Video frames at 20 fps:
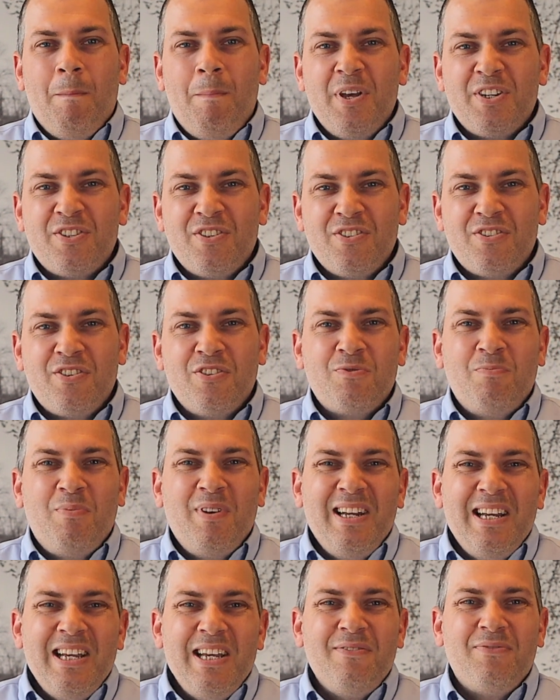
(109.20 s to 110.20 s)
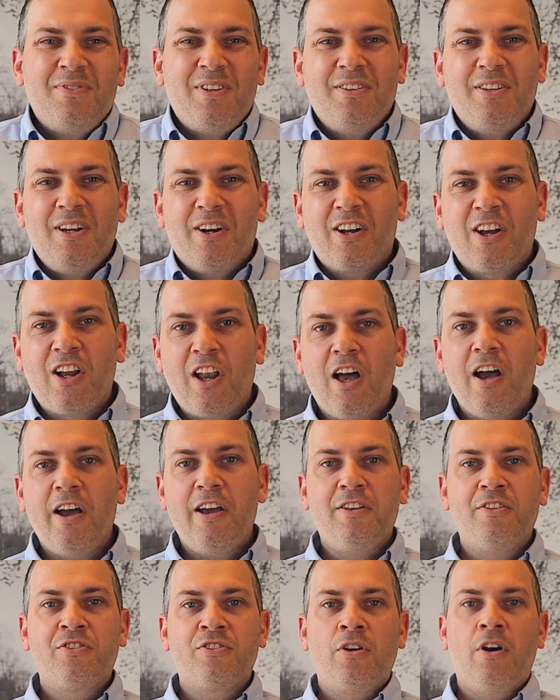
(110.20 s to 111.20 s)
businesses believe that their
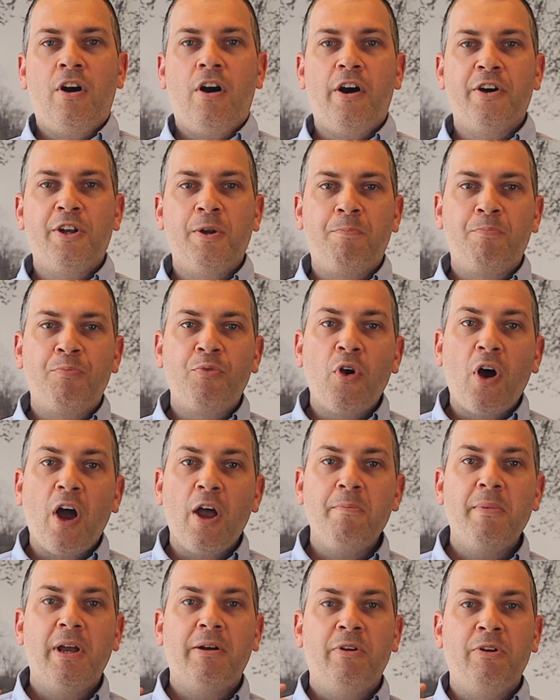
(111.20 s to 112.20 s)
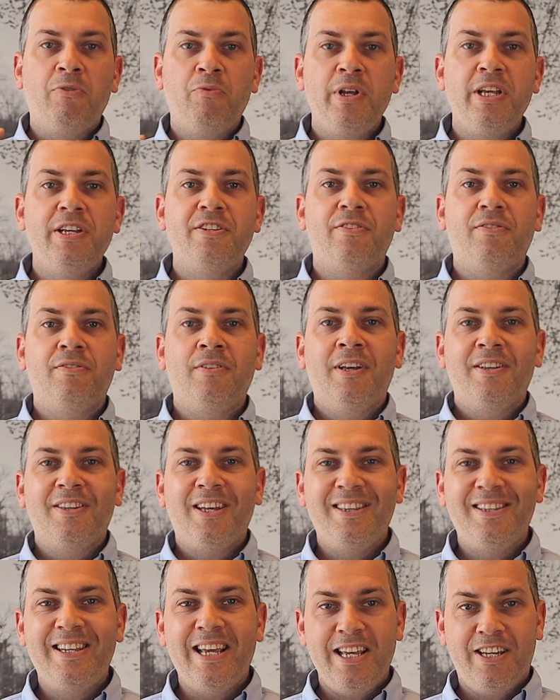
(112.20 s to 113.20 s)
clients are the primary reason
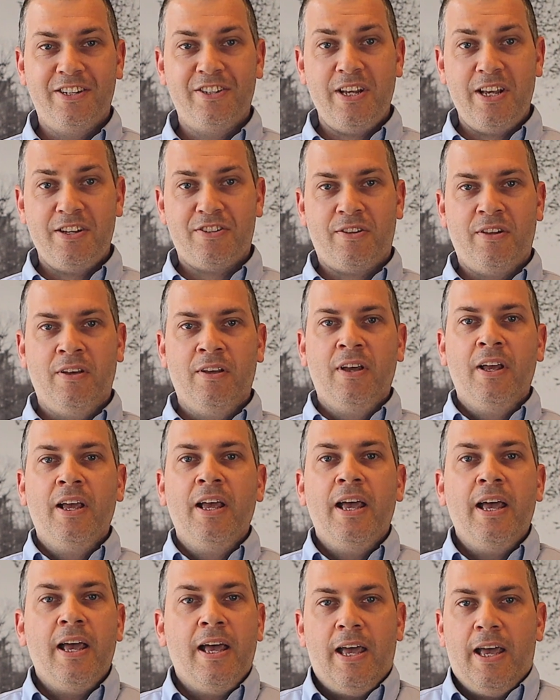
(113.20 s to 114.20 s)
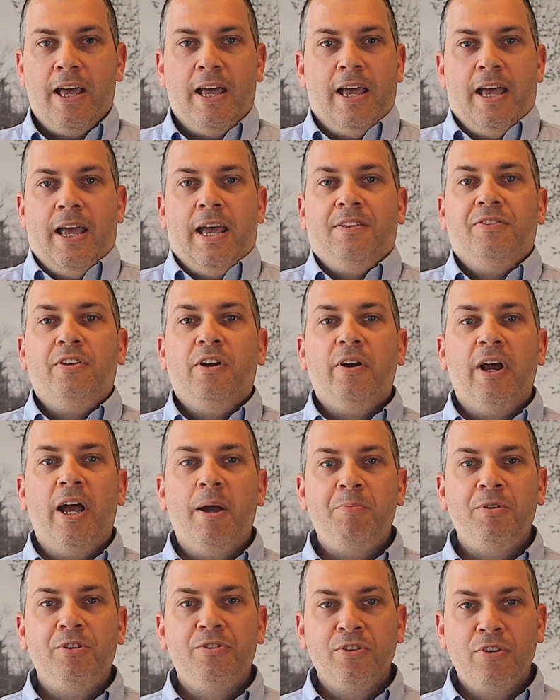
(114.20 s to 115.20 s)
that they exist, and they're
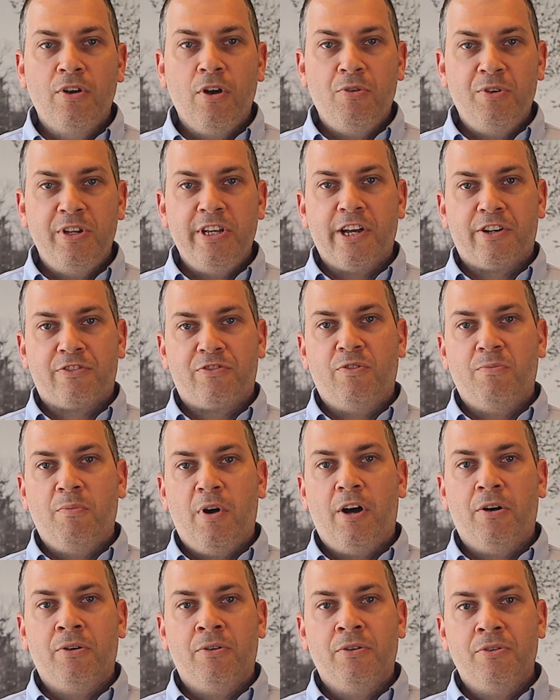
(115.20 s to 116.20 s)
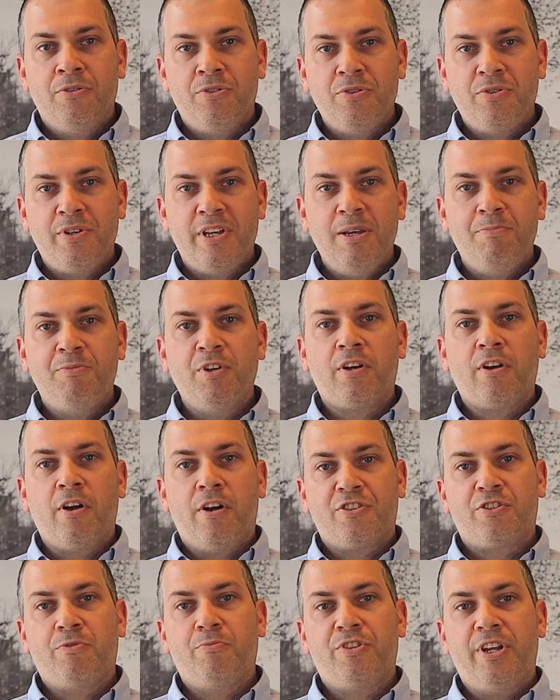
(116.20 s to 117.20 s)
happy to go the extra mile to keep their
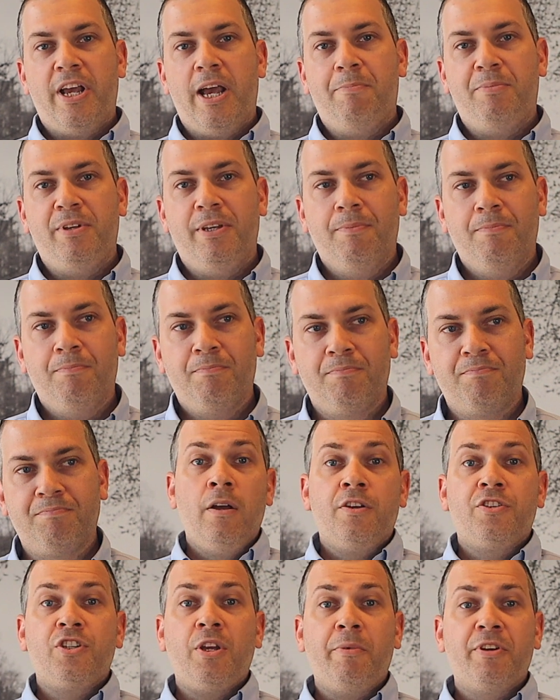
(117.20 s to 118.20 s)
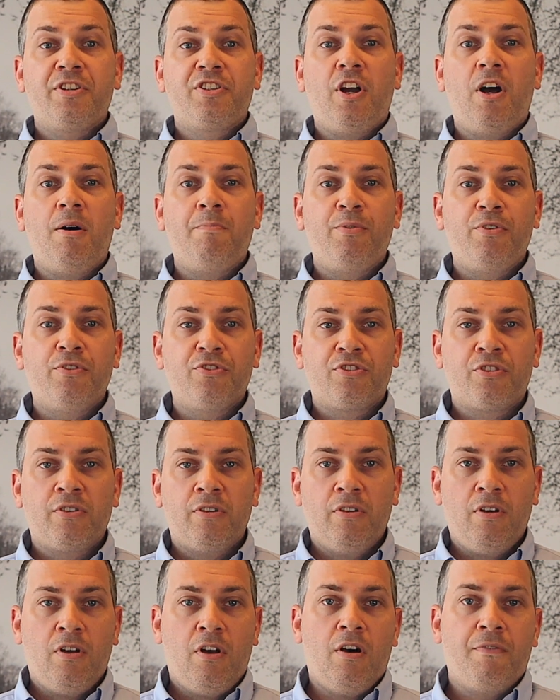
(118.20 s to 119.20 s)
customers happy. Some
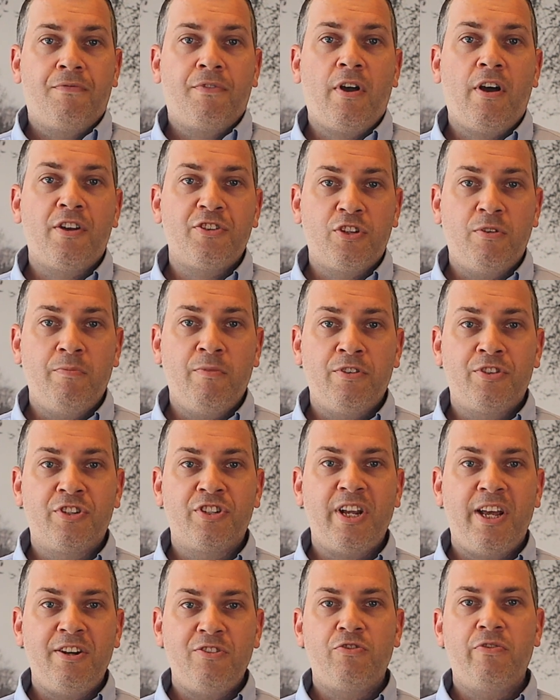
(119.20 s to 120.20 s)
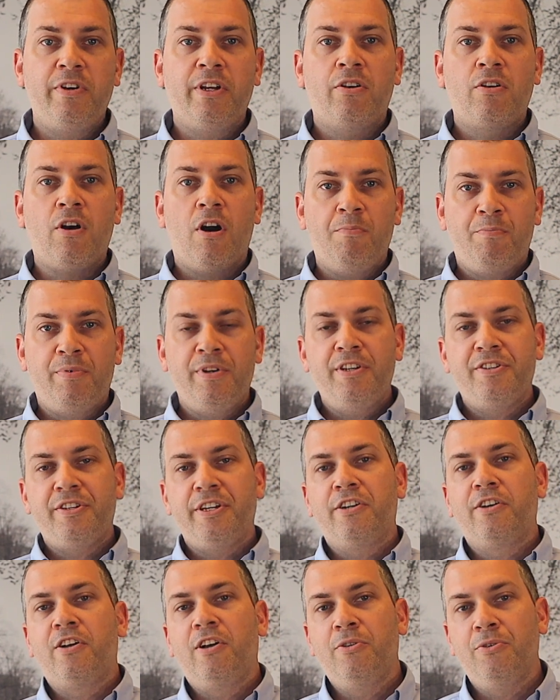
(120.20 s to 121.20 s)
examples of customer-centric companies
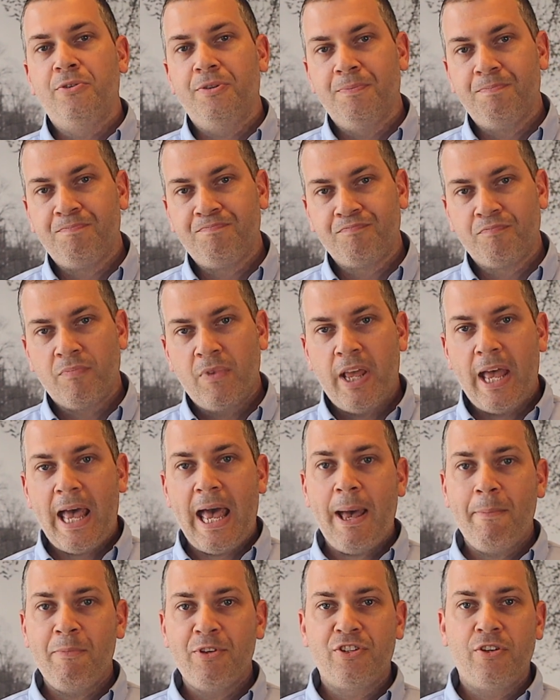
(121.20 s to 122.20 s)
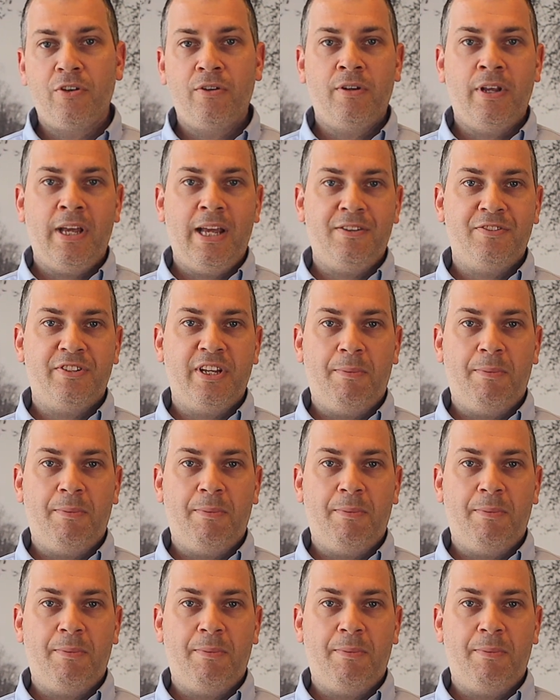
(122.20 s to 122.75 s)
include Amazon and